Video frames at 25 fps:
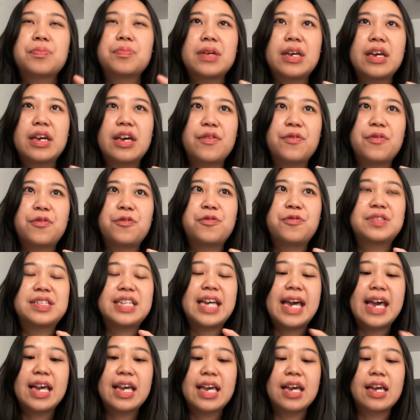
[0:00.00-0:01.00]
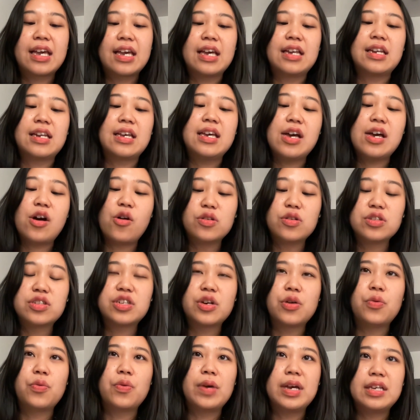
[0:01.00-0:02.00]
if taking it
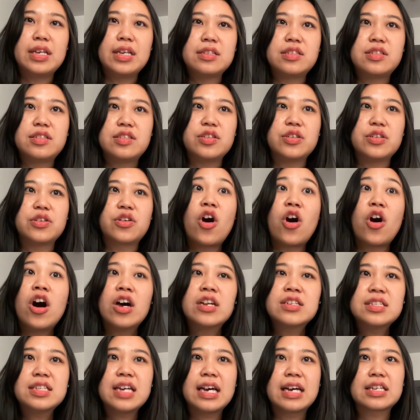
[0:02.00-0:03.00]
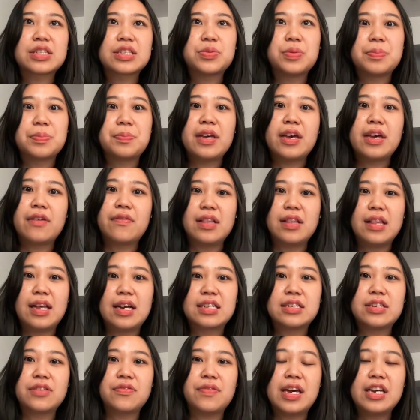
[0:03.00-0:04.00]
also into context with behavioral
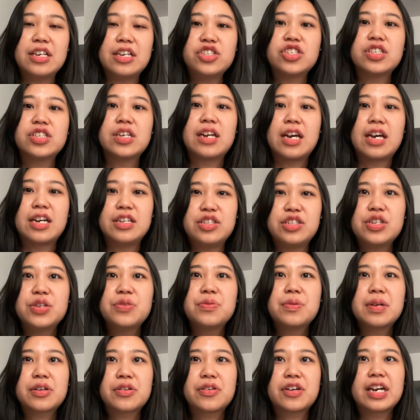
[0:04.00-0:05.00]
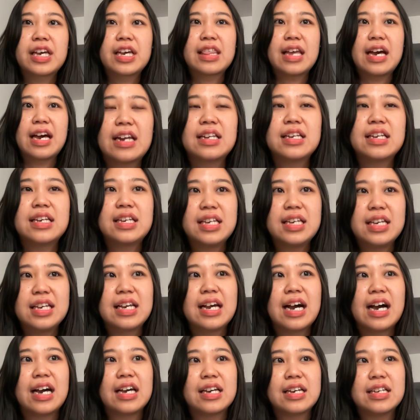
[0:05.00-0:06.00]
activation, I do agree that
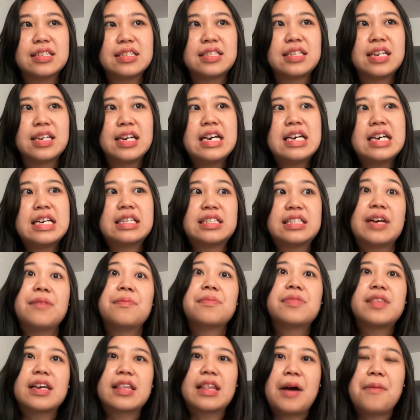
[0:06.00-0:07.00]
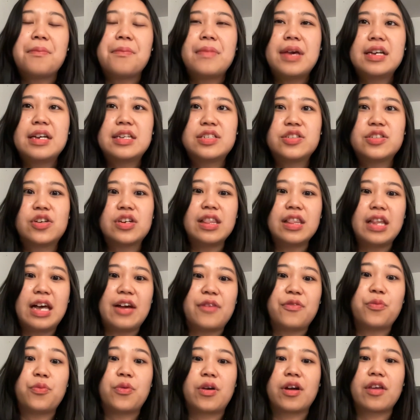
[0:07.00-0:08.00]
ikigai is something that makes your
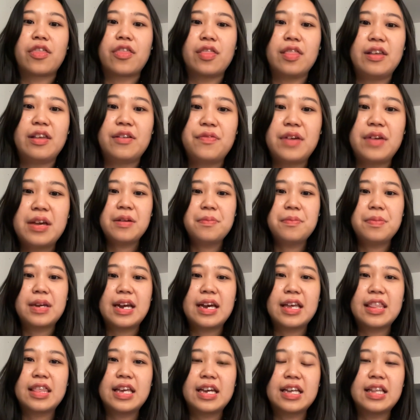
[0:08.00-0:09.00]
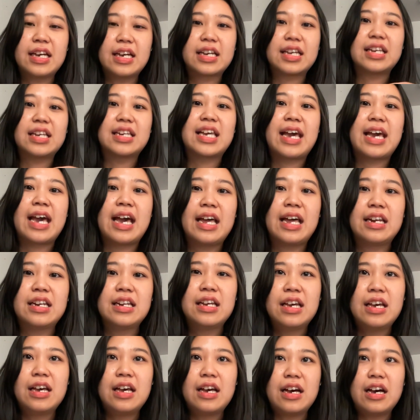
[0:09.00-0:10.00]
life worth living. But I think like it can
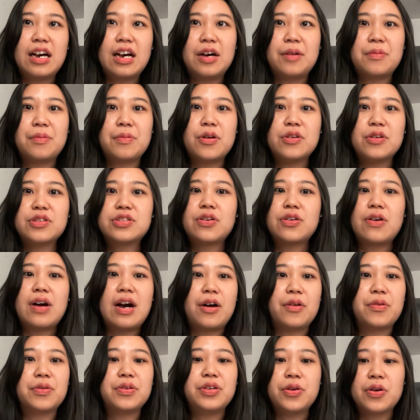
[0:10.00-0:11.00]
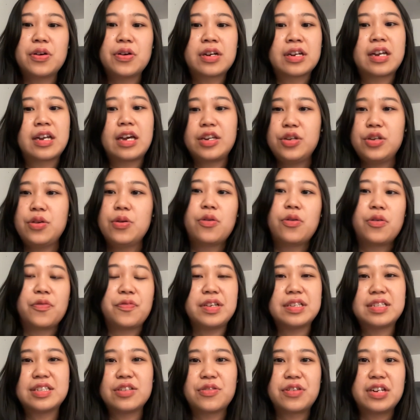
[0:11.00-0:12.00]
also, how Jürgen and you
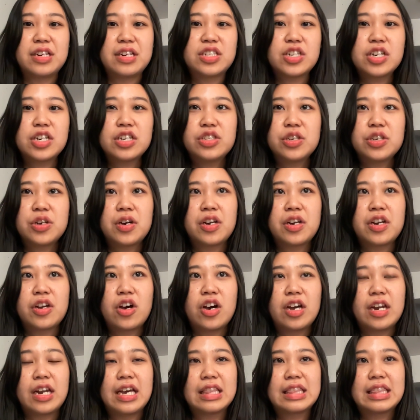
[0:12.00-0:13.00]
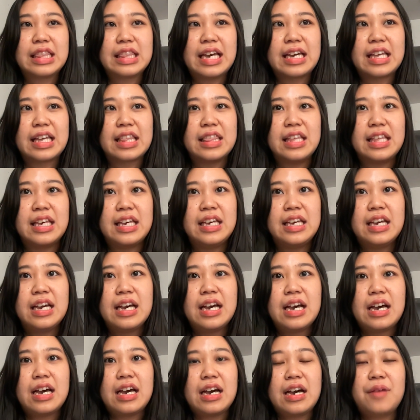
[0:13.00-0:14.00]
obviously already touch on it, like the
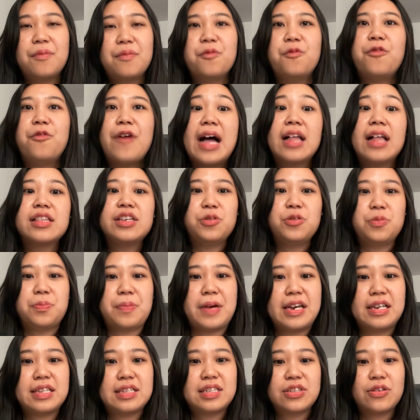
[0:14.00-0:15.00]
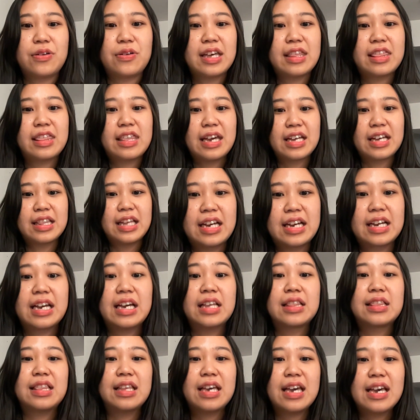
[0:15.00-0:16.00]
value based. So I think like
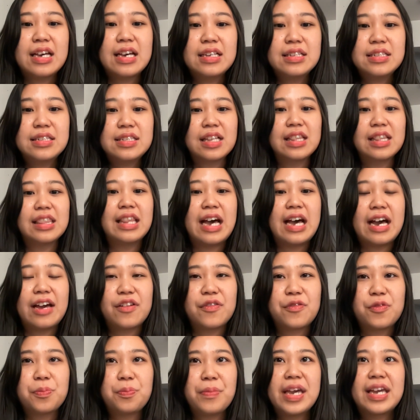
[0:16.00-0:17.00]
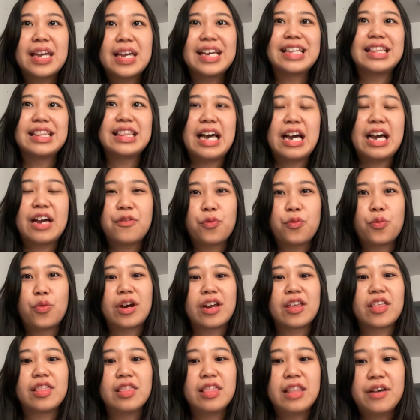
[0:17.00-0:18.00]
it is a life making life
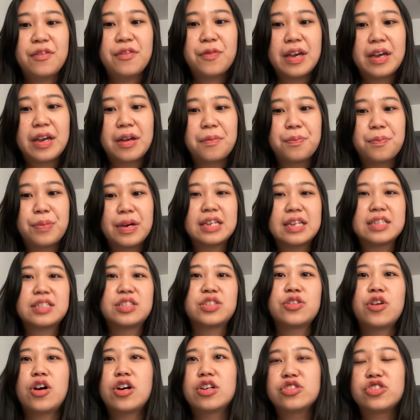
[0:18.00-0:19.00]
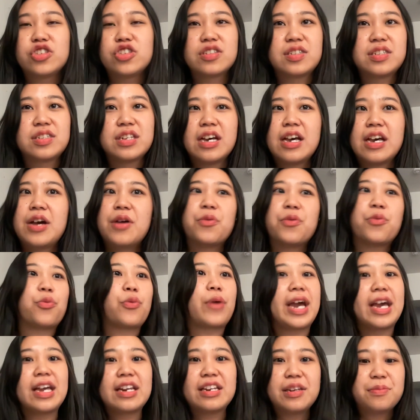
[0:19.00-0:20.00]
worth living, but it's not just
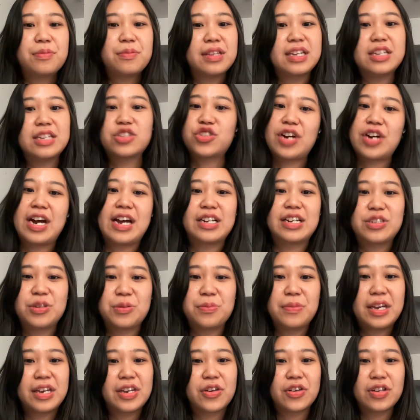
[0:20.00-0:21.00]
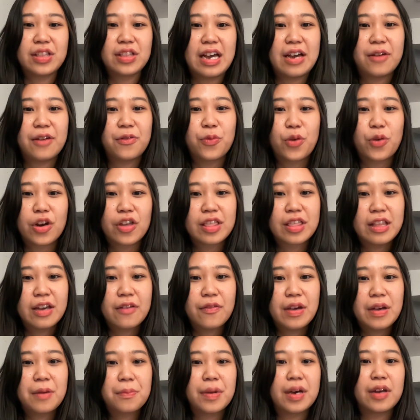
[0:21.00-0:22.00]
randomly trying to make your life worth
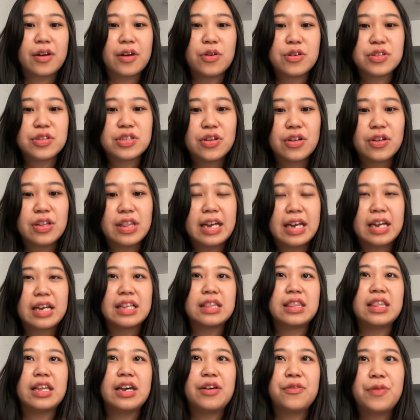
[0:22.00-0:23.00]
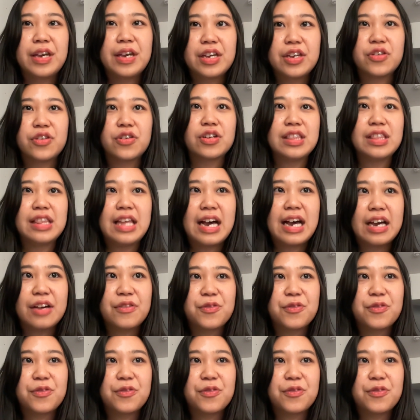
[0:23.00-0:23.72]
living, but also like living your life